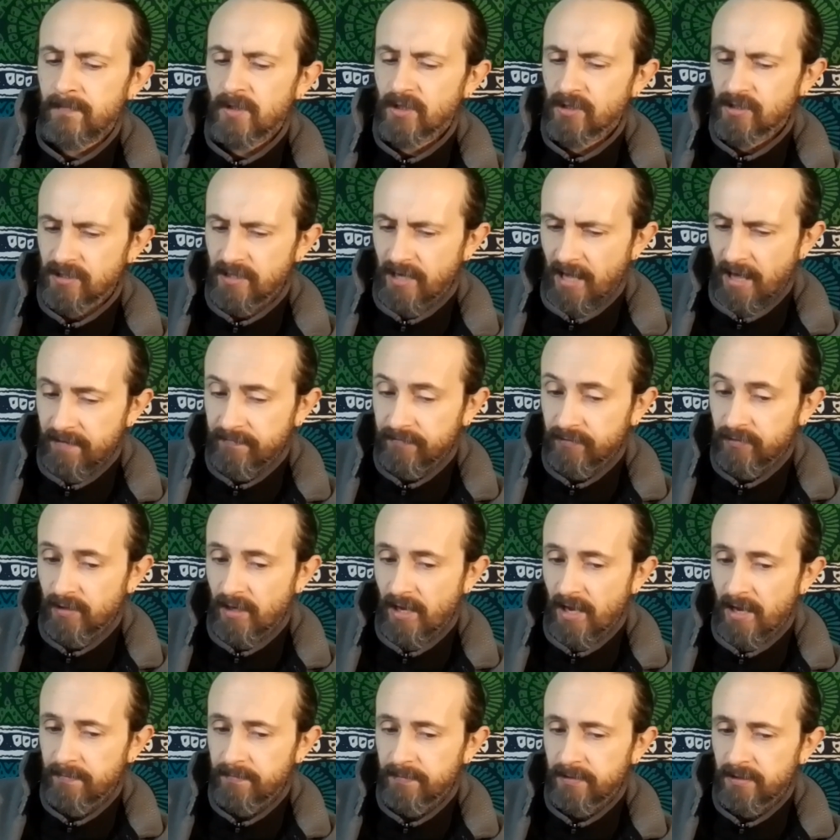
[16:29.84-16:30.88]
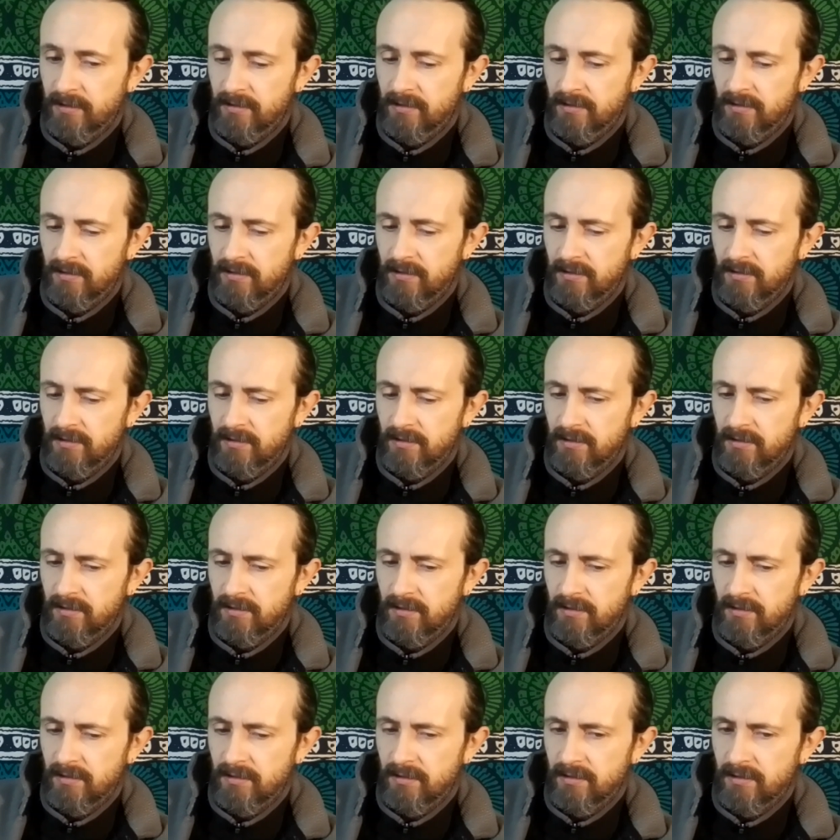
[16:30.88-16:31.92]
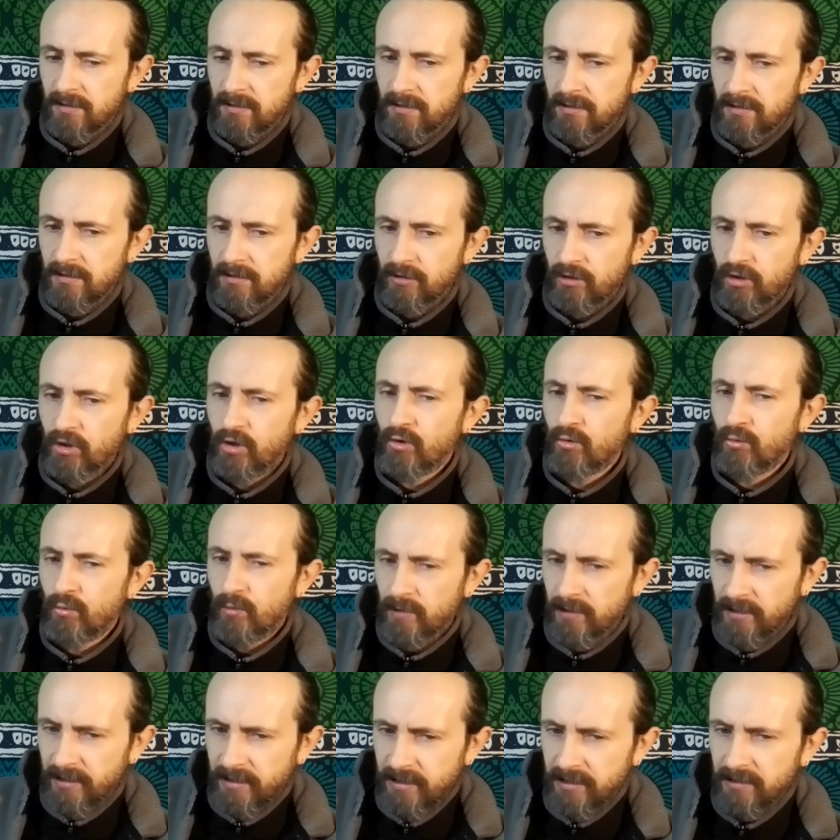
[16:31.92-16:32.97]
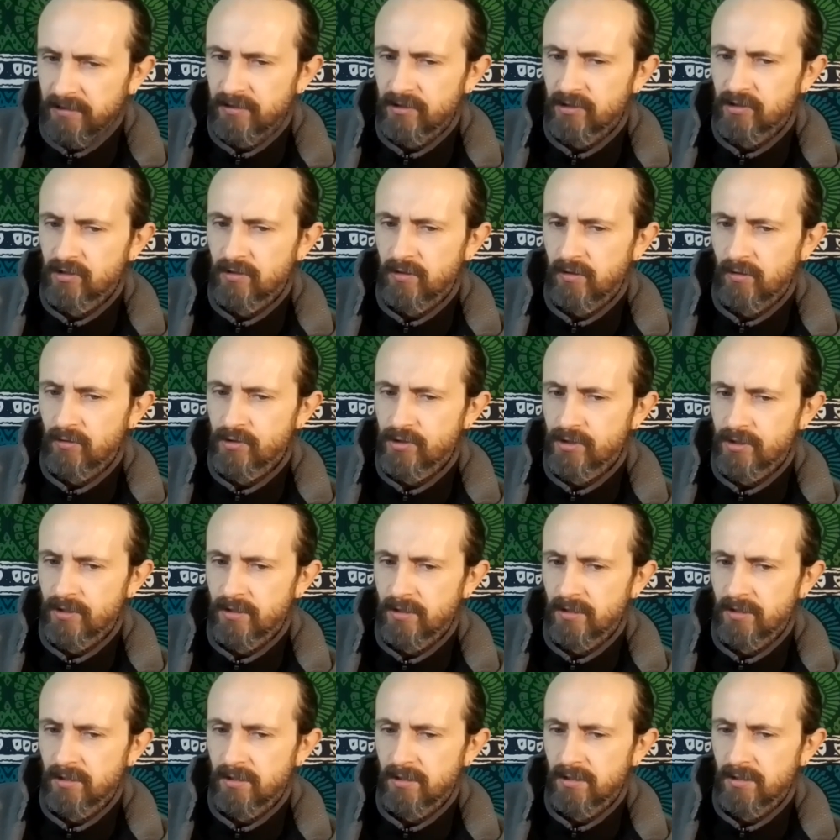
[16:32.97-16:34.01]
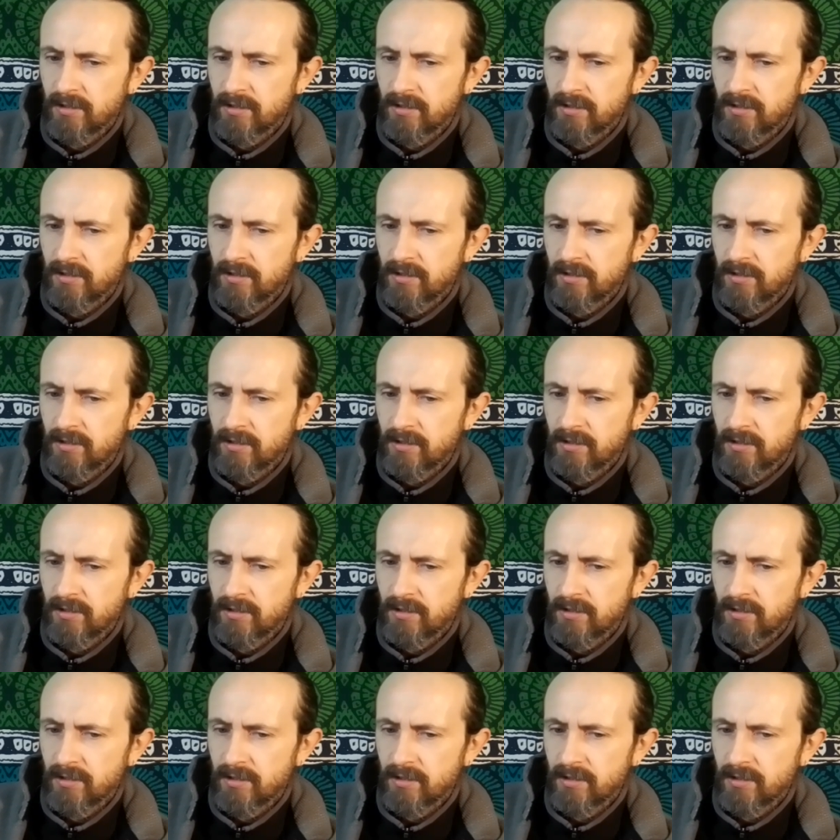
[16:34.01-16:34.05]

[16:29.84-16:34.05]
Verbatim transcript: Does it have to happen? Do you really need this closure?